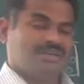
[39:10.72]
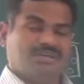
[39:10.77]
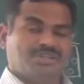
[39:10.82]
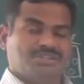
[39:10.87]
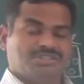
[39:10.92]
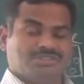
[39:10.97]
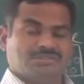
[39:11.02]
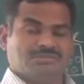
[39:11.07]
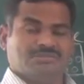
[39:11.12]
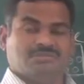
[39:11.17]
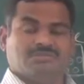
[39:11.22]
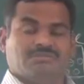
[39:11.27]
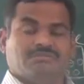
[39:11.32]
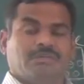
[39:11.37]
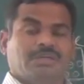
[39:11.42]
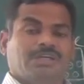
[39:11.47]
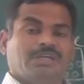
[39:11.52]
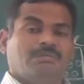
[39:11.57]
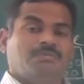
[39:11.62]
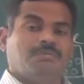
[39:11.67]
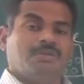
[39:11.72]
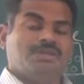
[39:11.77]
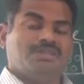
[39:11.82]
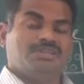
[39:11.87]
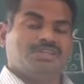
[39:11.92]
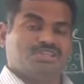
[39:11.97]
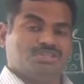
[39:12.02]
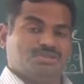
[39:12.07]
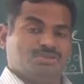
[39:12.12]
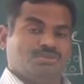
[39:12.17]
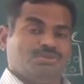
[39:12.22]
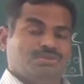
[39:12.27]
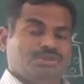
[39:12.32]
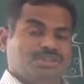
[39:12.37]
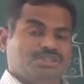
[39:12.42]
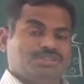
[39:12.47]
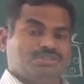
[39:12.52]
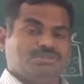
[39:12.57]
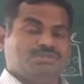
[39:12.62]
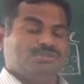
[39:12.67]
connection, by applying the external
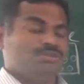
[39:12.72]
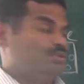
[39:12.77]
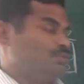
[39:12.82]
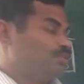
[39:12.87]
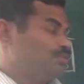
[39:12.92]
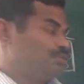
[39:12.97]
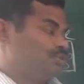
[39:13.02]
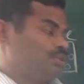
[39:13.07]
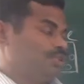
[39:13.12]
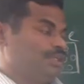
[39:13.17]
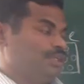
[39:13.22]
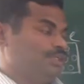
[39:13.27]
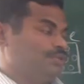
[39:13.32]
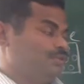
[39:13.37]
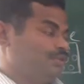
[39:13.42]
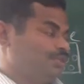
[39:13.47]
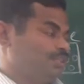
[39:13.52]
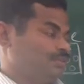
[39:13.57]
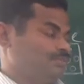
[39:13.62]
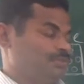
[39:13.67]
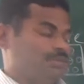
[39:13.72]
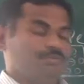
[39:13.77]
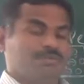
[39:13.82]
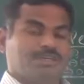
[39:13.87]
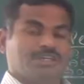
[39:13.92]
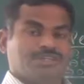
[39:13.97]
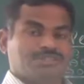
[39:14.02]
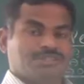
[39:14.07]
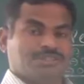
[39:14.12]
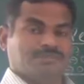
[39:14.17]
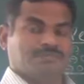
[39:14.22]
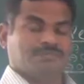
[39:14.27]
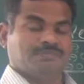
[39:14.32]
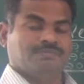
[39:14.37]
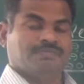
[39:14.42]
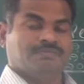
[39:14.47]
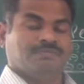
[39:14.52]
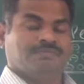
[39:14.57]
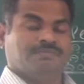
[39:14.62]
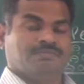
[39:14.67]
voltage to the diode, nothing but biasing.
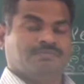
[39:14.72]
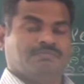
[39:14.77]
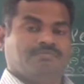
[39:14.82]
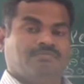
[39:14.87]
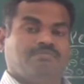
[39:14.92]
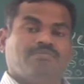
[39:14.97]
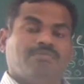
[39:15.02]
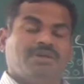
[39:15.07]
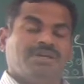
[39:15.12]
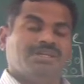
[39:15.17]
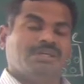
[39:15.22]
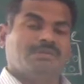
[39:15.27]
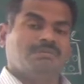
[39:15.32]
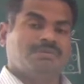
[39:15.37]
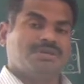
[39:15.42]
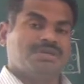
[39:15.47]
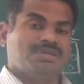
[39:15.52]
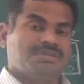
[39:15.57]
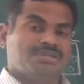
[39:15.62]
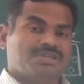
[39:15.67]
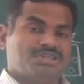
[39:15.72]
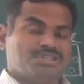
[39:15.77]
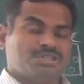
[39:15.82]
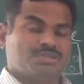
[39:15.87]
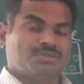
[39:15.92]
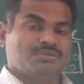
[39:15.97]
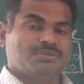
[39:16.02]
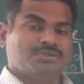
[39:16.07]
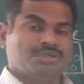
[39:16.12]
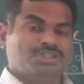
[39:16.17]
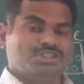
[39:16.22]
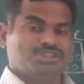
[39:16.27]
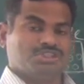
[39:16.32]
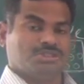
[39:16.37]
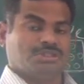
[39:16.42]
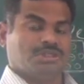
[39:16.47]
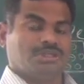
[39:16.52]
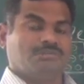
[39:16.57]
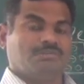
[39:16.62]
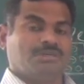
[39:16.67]
By applying the external voltage
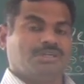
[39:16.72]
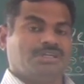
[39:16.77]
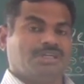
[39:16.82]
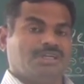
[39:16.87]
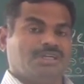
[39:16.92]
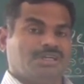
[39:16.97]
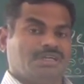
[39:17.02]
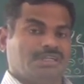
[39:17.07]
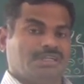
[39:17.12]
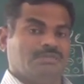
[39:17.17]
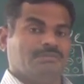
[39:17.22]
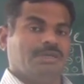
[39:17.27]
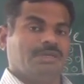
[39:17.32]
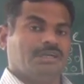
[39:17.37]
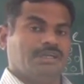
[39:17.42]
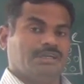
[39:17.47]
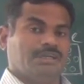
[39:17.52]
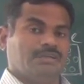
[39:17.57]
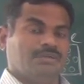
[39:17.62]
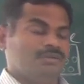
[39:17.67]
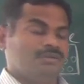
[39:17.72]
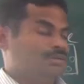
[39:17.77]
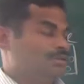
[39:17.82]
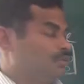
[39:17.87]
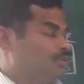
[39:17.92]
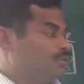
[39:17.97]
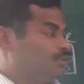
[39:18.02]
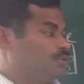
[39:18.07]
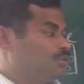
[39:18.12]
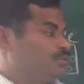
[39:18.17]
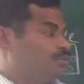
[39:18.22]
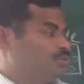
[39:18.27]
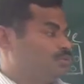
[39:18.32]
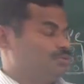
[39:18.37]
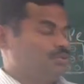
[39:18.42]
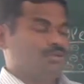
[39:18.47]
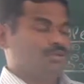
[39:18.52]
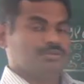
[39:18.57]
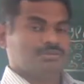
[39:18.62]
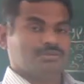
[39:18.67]
or by connecting the battery to
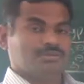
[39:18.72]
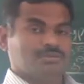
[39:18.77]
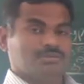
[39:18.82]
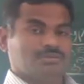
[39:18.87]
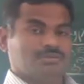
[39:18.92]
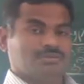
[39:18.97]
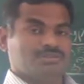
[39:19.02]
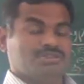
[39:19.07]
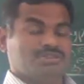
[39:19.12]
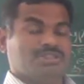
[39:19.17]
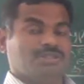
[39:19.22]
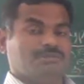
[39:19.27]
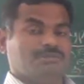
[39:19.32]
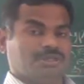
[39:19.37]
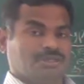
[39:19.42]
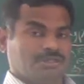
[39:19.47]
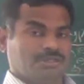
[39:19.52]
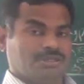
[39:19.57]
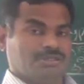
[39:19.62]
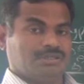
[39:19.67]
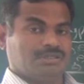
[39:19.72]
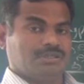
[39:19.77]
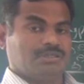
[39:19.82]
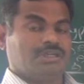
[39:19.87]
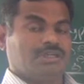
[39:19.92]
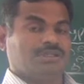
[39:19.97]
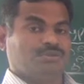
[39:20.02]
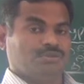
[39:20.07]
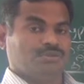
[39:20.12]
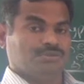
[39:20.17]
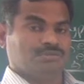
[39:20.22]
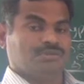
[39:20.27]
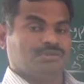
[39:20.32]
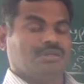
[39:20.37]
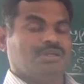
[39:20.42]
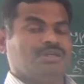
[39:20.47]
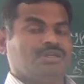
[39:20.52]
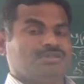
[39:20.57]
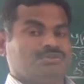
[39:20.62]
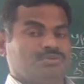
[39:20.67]
the semiconductor diode
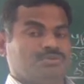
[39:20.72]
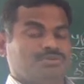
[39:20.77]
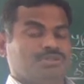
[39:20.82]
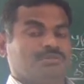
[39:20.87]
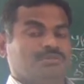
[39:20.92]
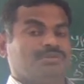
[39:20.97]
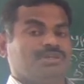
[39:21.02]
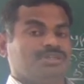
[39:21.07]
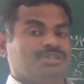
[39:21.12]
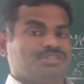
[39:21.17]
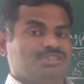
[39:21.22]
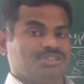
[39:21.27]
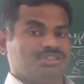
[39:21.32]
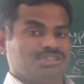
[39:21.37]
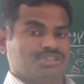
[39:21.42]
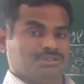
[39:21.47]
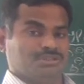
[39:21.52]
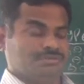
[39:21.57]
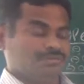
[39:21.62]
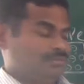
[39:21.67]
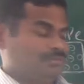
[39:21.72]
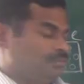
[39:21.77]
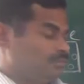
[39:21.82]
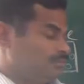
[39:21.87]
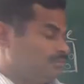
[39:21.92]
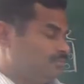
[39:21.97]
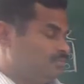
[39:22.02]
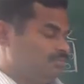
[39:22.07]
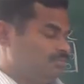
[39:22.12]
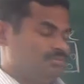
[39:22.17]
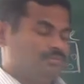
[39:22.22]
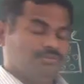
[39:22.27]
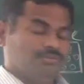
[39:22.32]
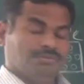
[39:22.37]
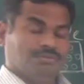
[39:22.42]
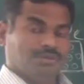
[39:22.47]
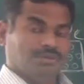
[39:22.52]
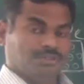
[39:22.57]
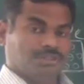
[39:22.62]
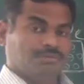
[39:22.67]
or to the p-n junction,
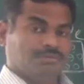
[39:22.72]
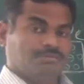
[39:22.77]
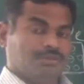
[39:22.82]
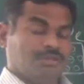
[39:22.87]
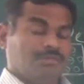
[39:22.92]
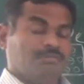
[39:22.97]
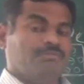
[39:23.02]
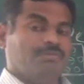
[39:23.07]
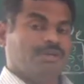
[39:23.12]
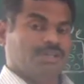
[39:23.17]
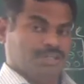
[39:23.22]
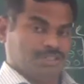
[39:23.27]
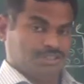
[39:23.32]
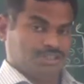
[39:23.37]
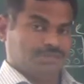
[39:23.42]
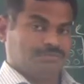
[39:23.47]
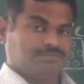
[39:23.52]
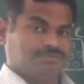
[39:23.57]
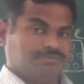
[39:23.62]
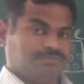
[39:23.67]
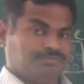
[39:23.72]
nothing but biasing.